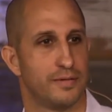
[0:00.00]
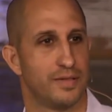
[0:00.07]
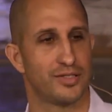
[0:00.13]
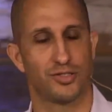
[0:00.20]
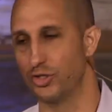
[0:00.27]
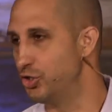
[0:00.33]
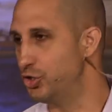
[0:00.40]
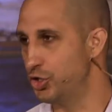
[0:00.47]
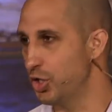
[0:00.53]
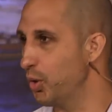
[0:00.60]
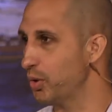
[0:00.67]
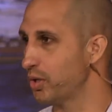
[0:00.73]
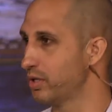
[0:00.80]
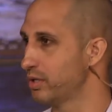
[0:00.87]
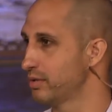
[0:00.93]
That's a
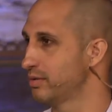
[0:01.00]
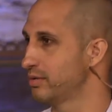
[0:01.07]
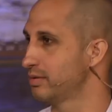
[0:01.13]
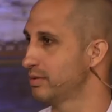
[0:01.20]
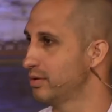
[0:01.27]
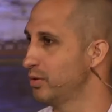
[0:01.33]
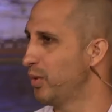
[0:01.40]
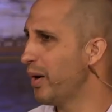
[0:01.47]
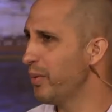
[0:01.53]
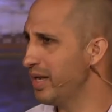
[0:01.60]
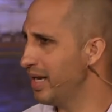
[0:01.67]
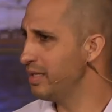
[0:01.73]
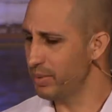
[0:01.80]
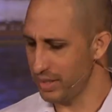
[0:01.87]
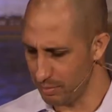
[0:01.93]
joke. Why would
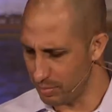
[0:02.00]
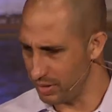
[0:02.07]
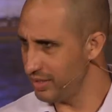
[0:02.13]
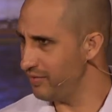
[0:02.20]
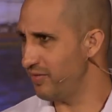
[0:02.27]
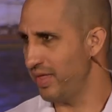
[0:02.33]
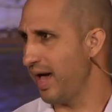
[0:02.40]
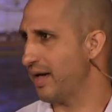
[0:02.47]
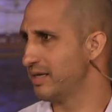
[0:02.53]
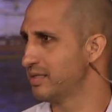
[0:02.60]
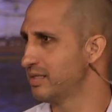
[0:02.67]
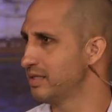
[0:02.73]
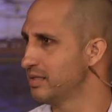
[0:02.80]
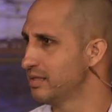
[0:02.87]
anybody believe that?